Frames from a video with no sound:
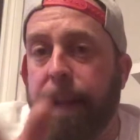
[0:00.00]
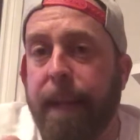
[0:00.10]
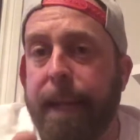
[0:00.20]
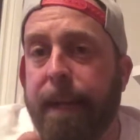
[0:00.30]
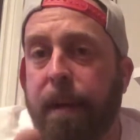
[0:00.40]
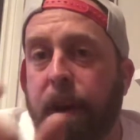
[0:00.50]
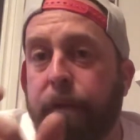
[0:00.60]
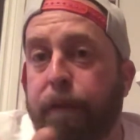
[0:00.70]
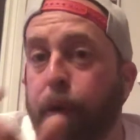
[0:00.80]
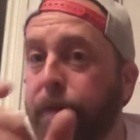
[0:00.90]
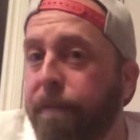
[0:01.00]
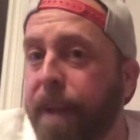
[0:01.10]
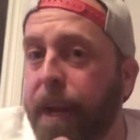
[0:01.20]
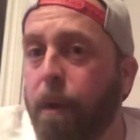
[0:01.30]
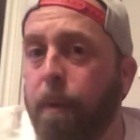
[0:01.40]
link of your
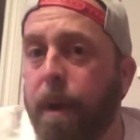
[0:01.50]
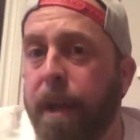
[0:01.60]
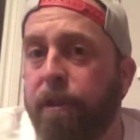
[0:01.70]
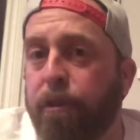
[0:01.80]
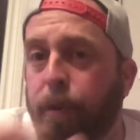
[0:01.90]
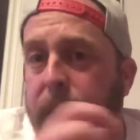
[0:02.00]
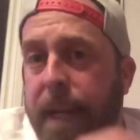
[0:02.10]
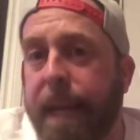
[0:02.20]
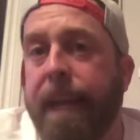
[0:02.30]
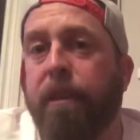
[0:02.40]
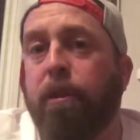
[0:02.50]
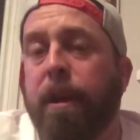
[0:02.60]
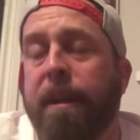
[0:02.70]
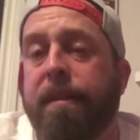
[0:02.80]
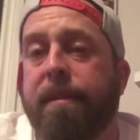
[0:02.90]
video entry into
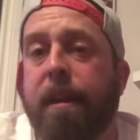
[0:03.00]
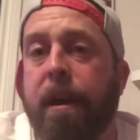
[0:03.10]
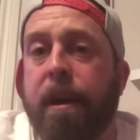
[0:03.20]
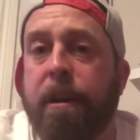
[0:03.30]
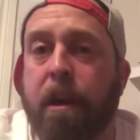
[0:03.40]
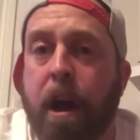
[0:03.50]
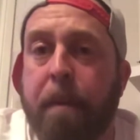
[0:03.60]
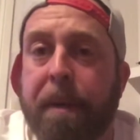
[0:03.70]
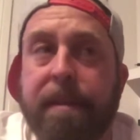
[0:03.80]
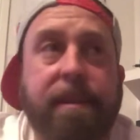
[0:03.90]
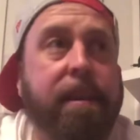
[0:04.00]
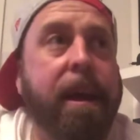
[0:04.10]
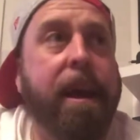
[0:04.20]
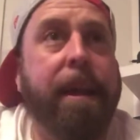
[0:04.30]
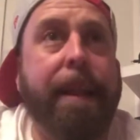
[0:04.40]
his comments.
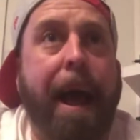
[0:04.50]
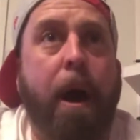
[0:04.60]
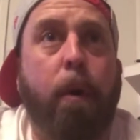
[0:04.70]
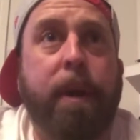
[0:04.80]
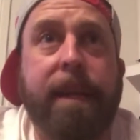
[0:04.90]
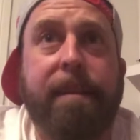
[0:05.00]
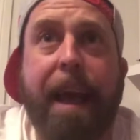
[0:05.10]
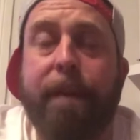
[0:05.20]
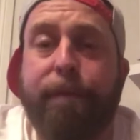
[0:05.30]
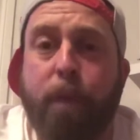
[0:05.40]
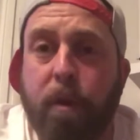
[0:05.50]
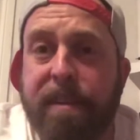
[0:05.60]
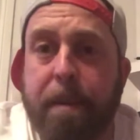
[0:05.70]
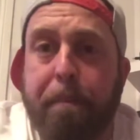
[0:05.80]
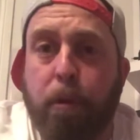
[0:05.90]
Now, he's got four
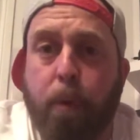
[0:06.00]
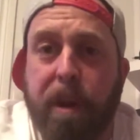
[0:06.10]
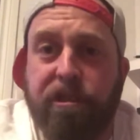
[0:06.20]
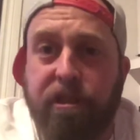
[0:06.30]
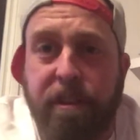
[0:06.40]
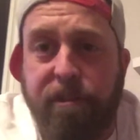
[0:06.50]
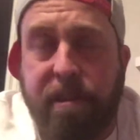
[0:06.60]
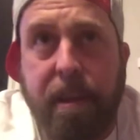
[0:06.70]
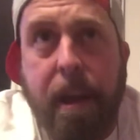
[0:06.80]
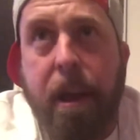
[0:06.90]
simple questions.